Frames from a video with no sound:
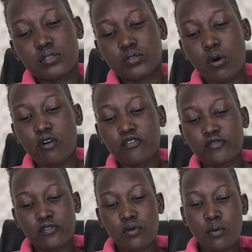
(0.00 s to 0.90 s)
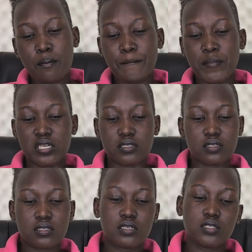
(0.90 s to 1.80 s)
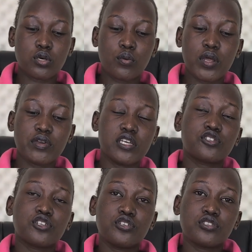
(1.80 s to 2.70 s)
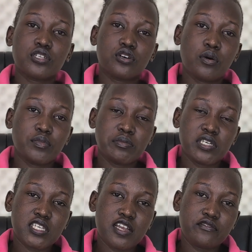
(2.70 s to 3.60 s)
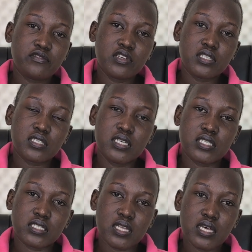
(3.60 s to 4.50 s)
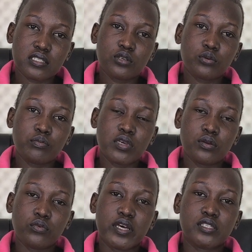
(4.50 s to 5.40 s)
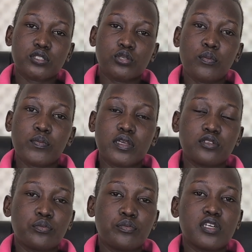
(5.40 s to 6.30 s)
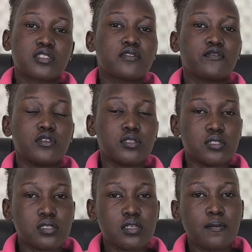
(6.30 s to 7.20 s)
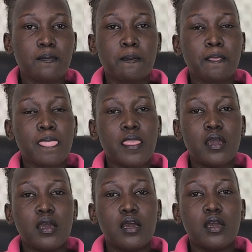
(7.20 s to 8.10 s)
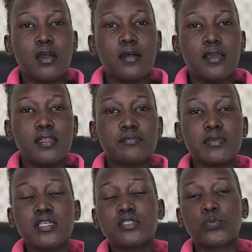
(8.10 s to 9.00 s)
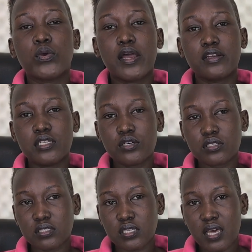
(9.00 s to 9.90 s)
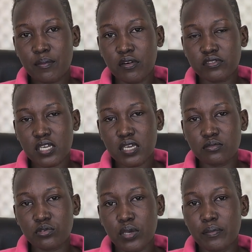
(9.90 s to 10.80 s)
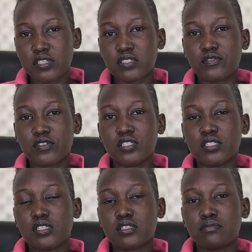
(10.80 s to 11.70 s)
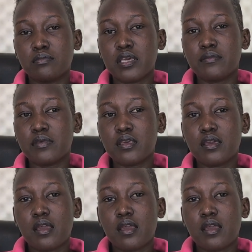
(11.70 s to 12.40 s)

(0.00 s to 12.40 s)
12 months. So when we are introducing complementary feeds, it does not mean we are stopping to breastfeed. It means we are reducing the number of times we are breastfeeding this baby,